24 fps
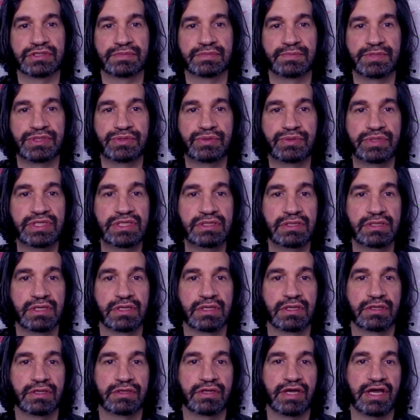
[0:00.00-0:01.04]
between
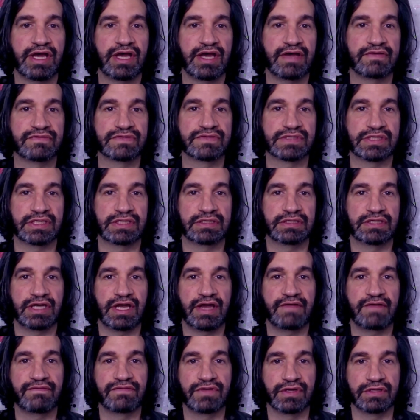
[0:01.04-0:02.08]
the haves and the
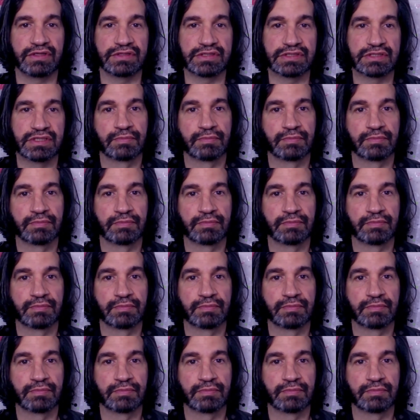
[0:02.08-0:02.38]
have-nots.